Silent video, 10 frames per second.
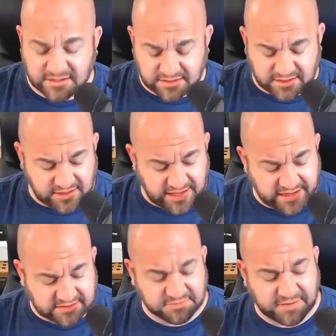uh,
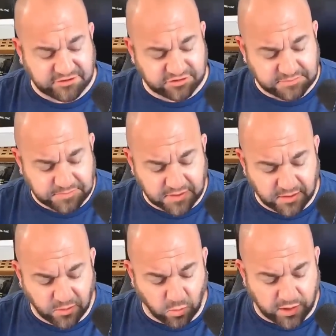activation
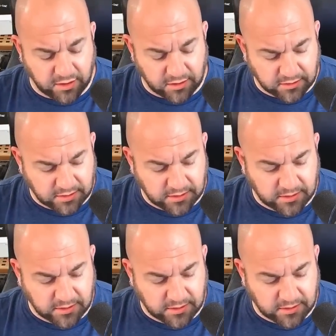where,